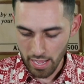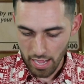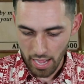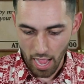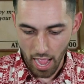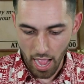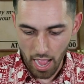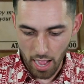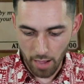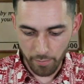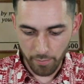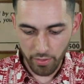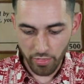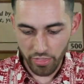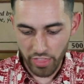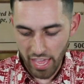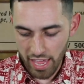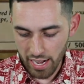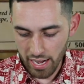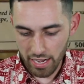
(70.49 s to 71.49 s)

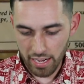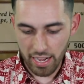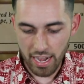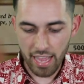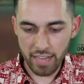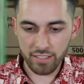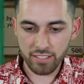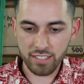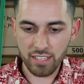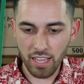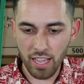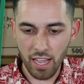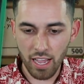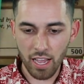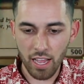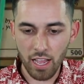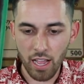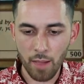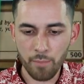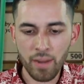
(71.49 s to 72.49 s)
Then next,
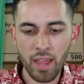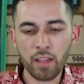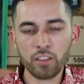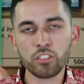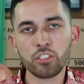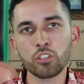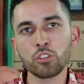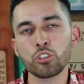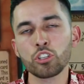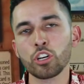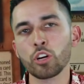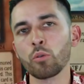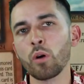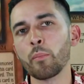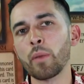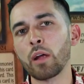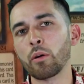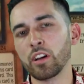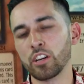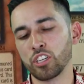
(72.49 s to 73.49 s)
I'm not too sure what
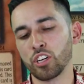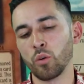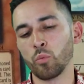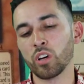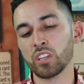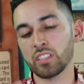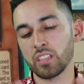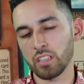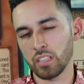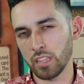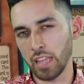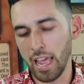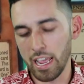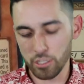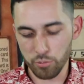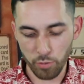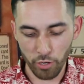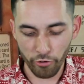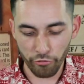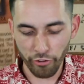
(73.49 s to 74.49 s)
my ratio was in the
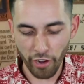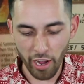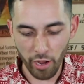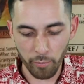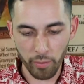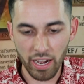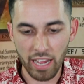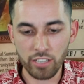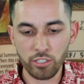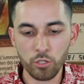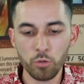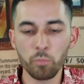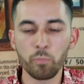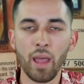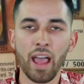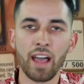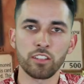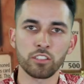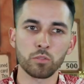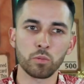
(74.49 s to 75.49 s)
last profile, but I do
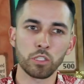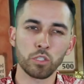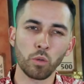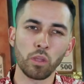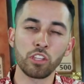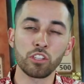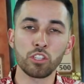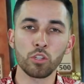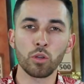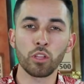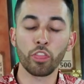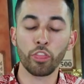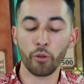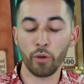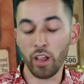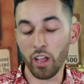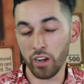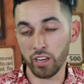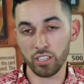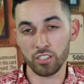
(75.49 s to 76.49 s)
bounce between 2 and
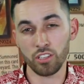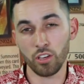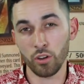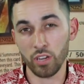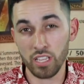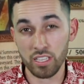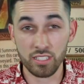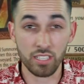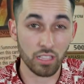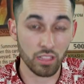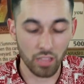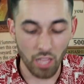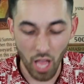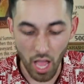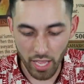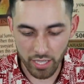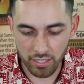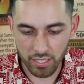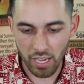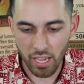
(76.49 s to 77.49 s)
3 on Exodius a
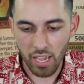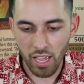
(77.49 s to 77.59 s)
lot.